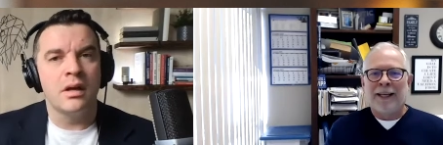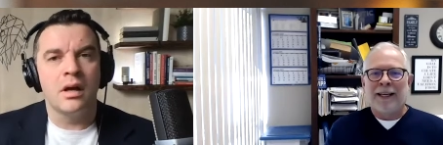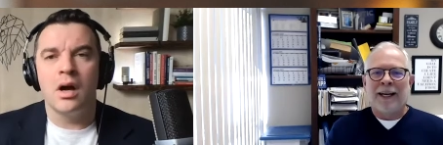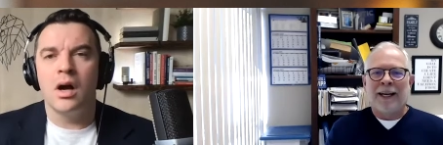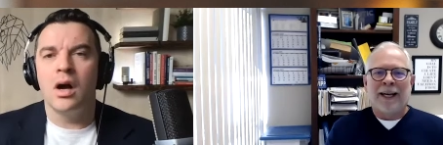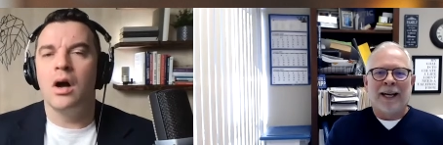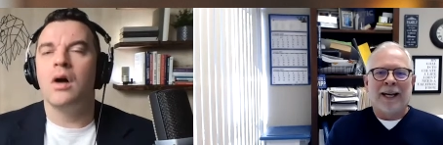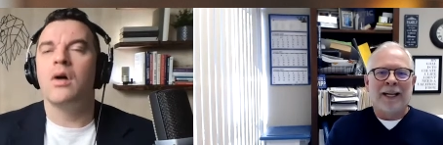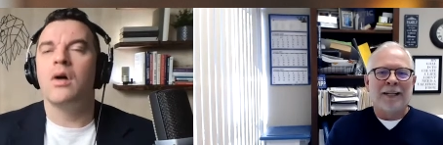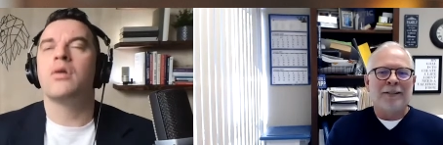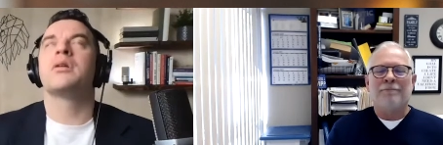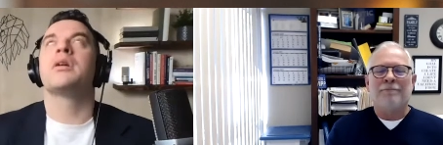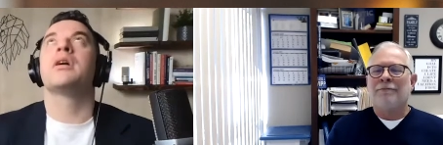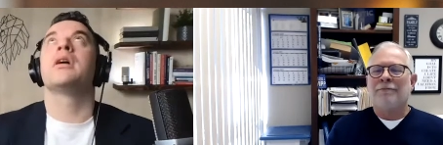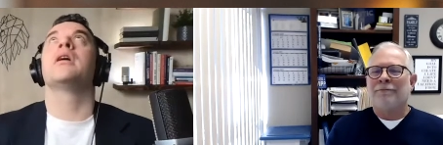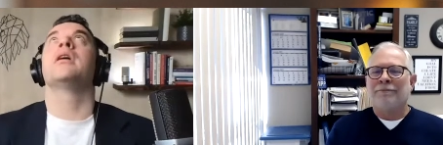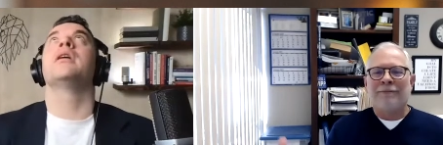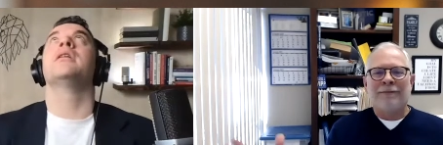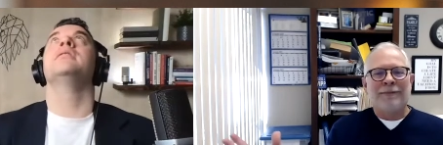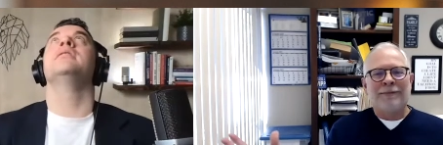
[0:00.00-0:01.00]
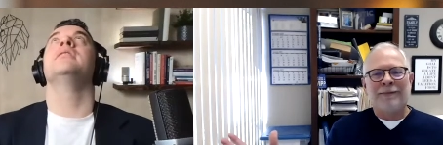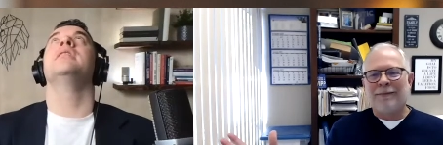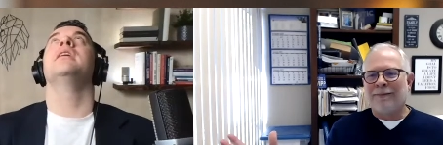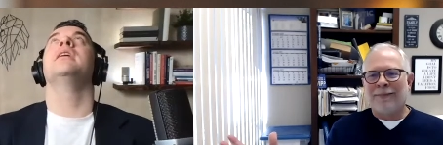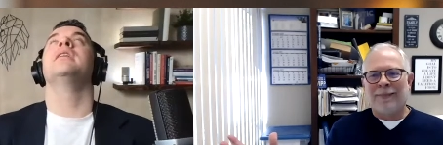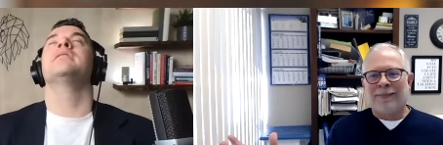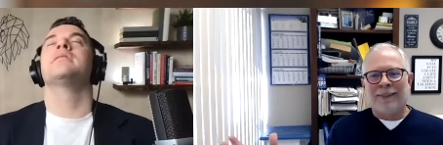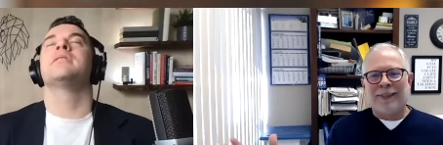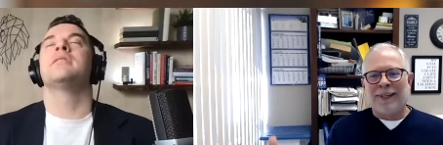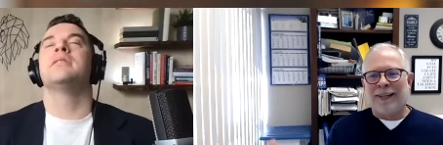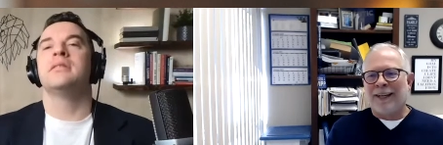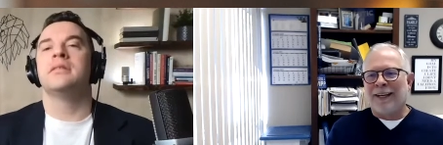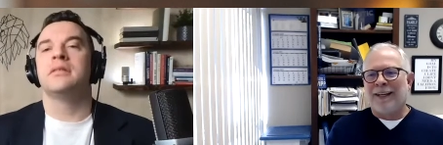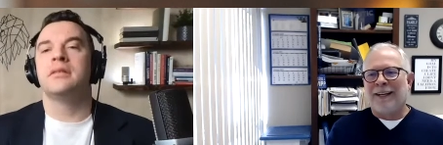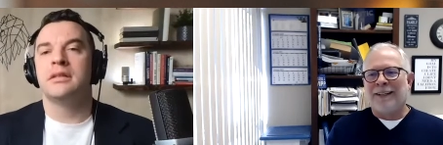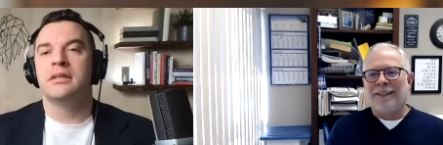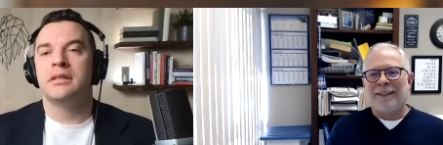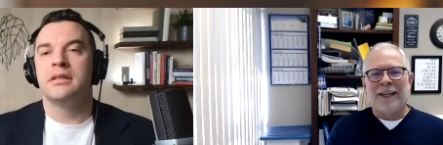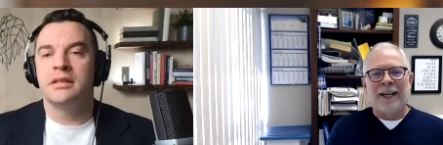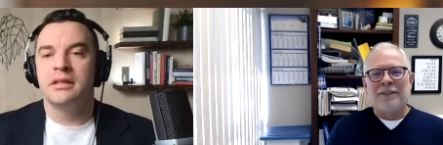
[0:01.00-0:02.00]
Speaker 1: God, yeah.
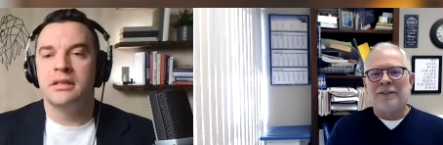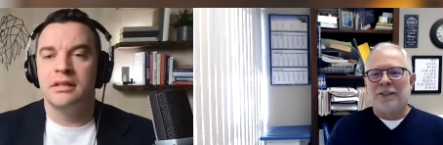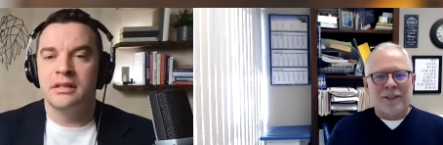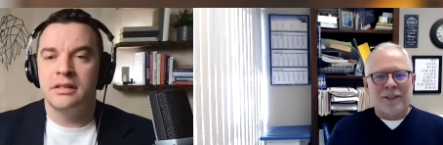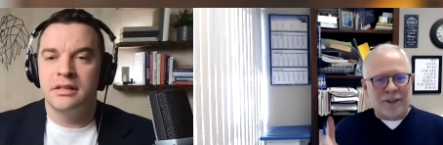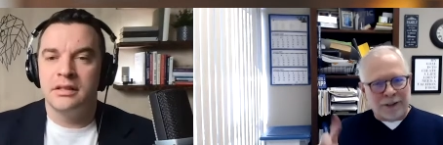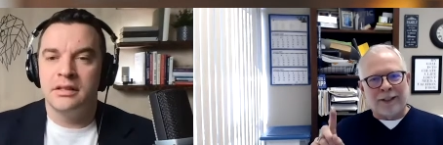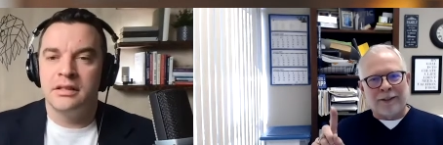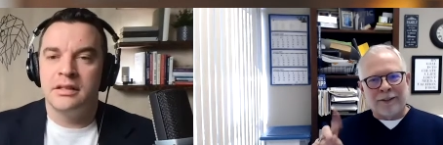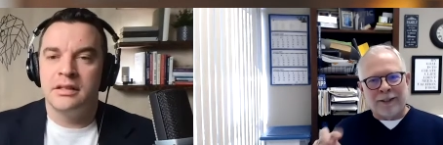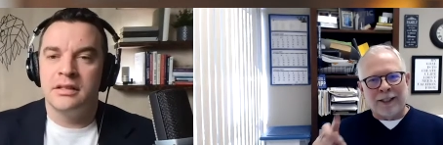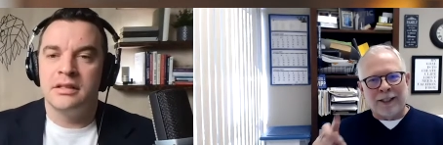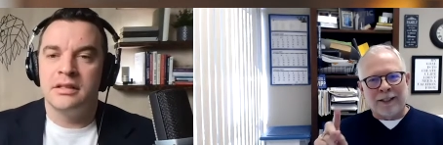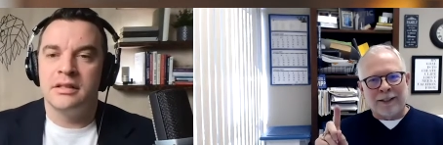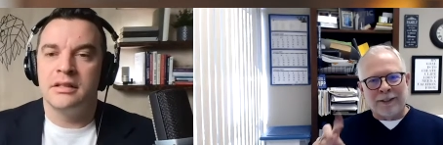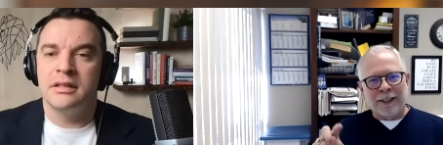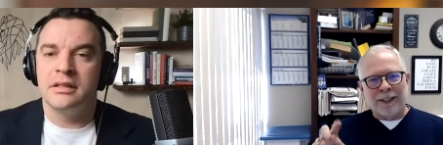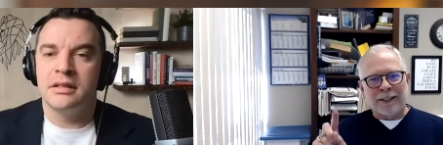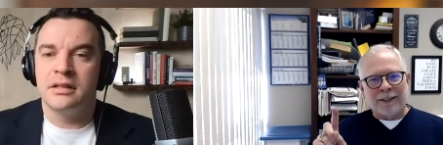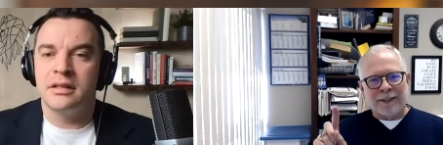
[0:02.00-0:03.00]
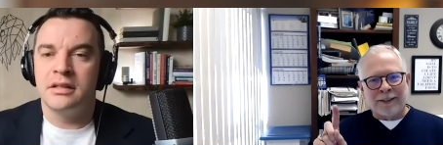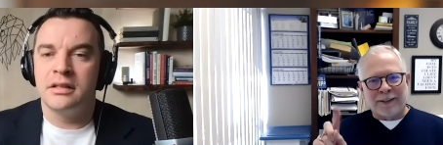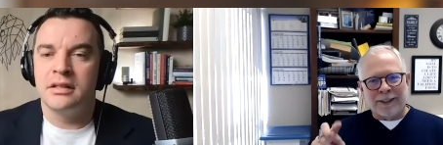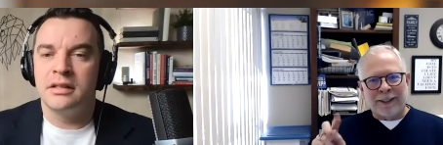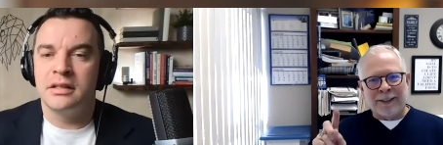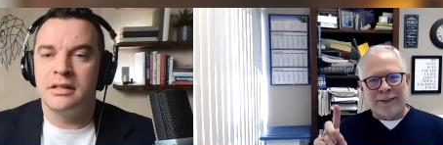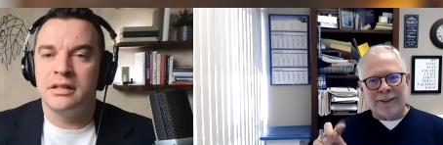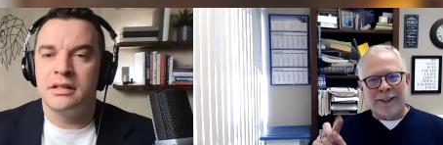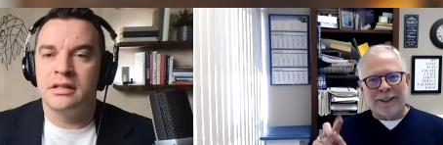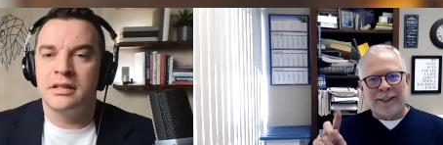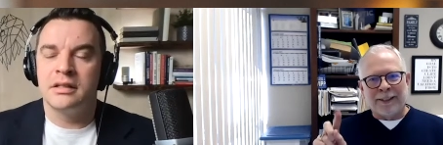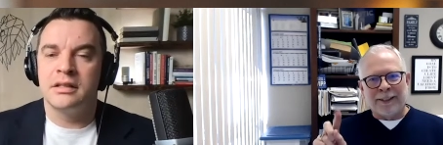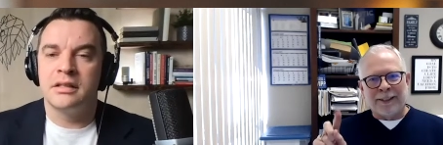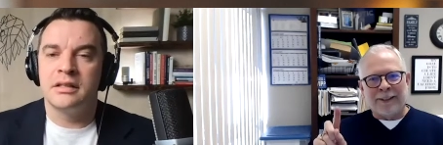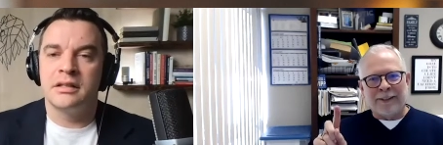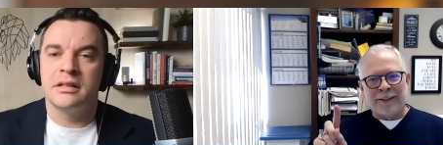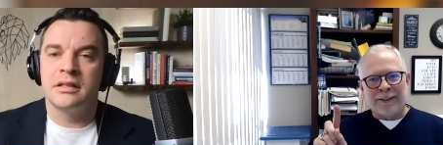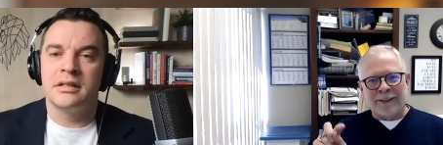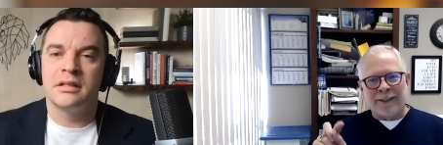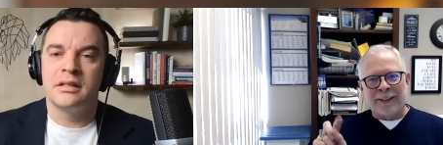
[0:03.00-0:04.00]
I just click, click, click, delete, delete,
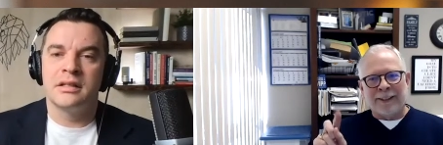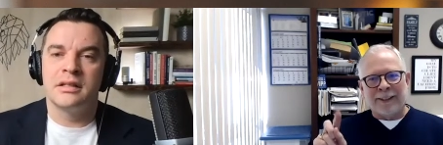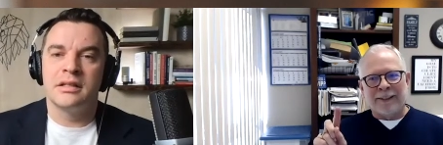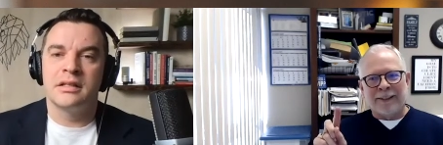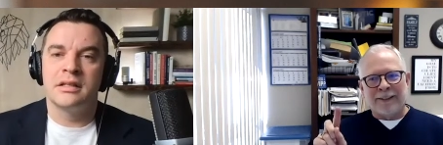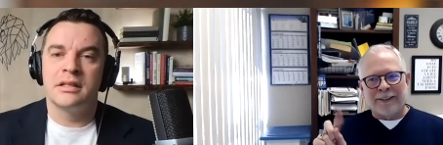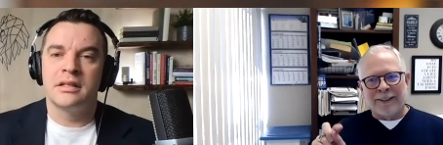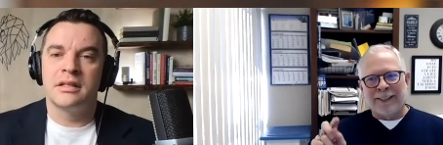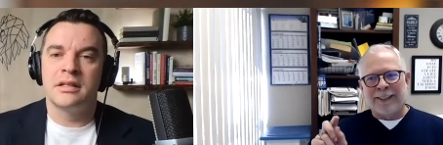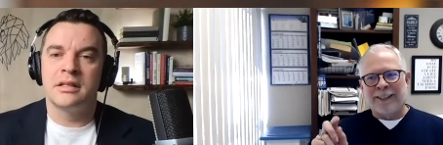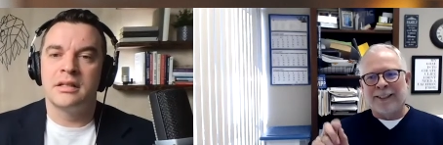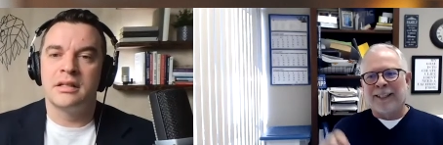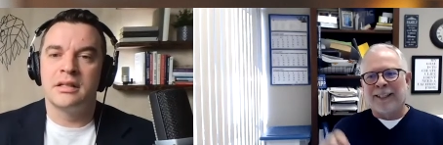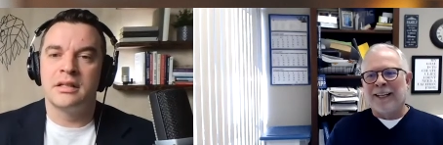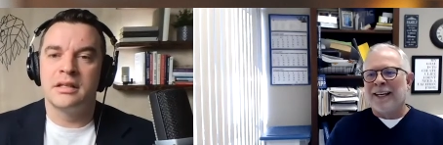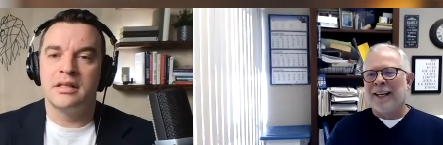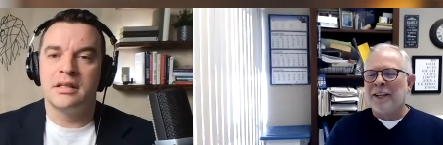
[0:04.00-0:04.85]
delete, delete.